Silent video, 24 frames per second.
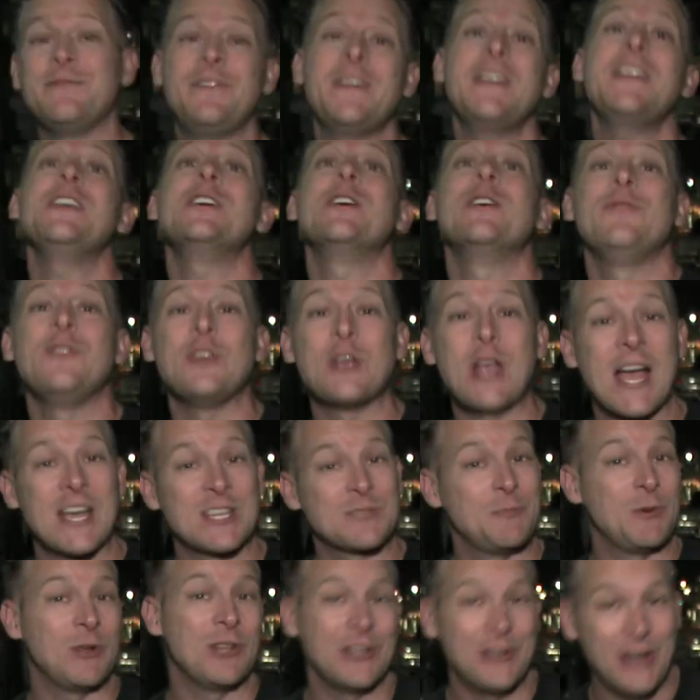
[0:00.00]
video of you guys
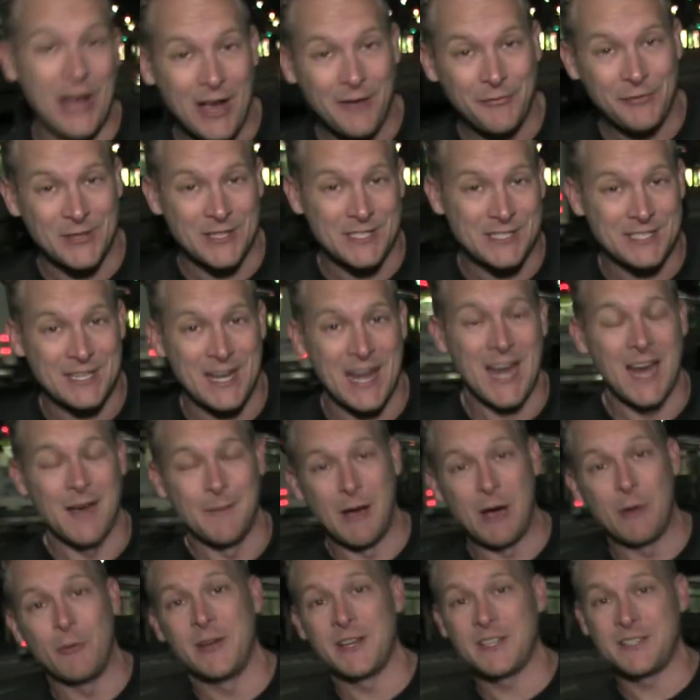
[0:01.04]
pulling off this scam.
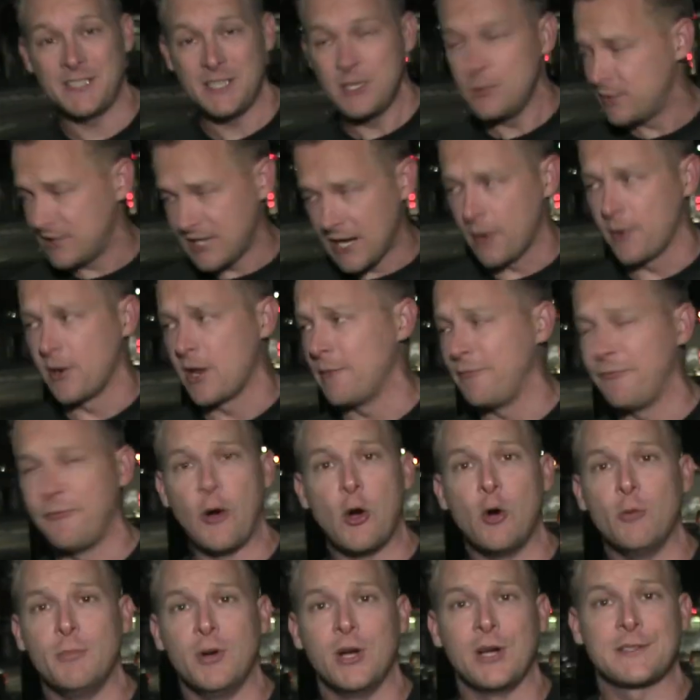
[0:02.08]
I want to see you tearing up
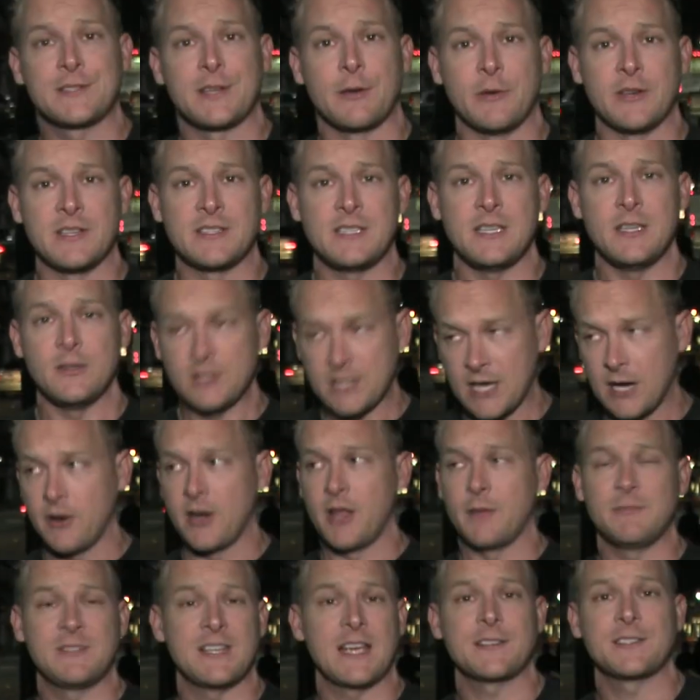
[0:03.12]
phone books. I want to see you tearing
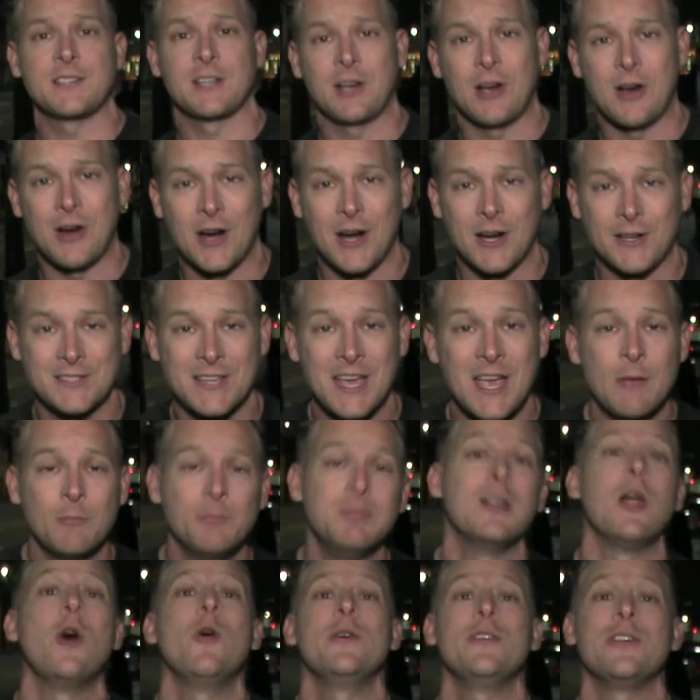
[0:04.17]
up decks of cards,
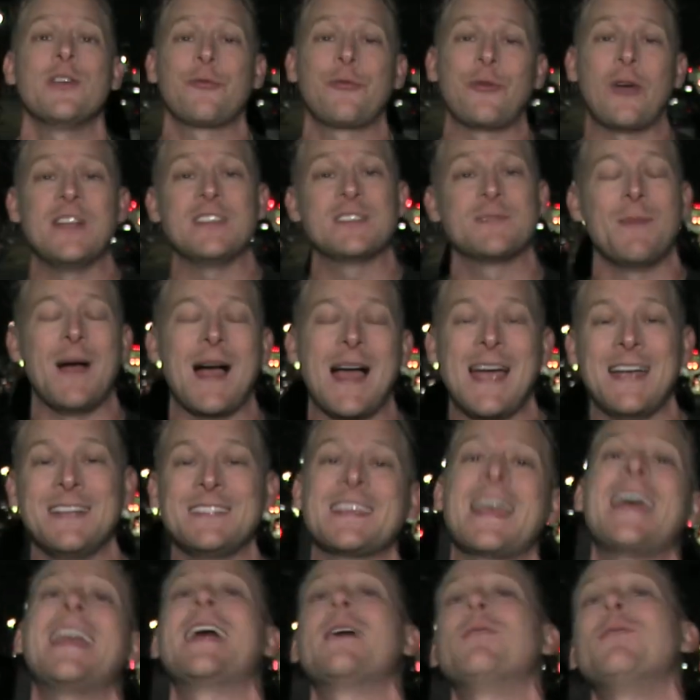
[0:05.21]
blowing your friends' minds,
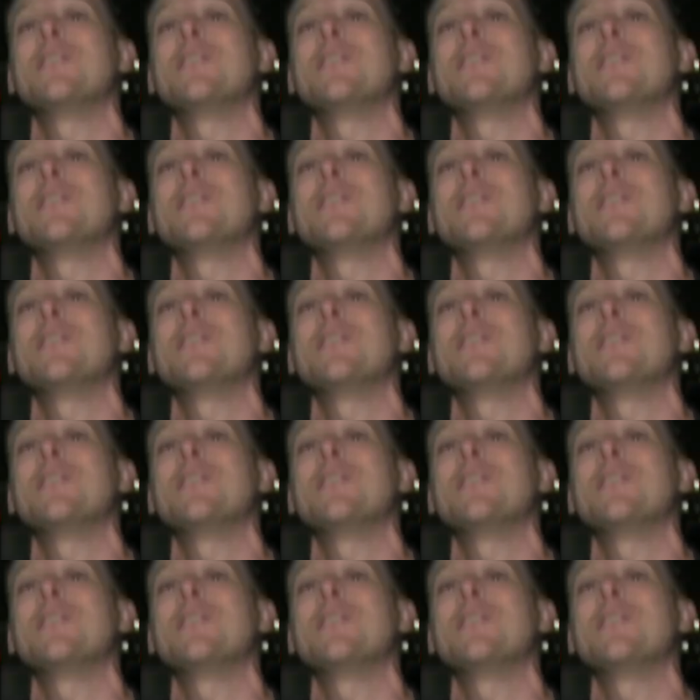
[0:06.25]
and I